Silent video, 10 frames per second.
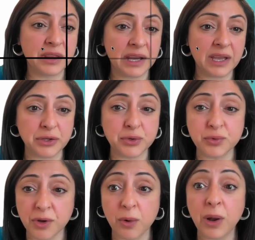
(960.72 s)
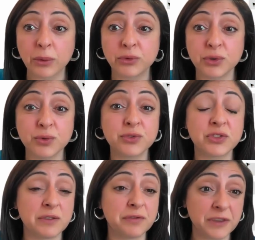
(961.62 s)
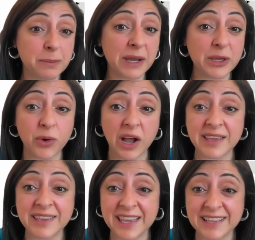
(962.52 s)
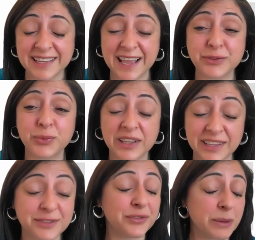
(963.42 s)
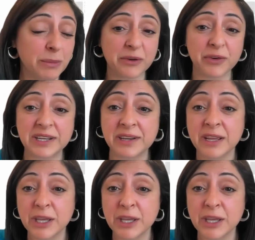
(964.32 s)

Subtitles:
that you know how to use the Figma UI kit as well as Figma Grid,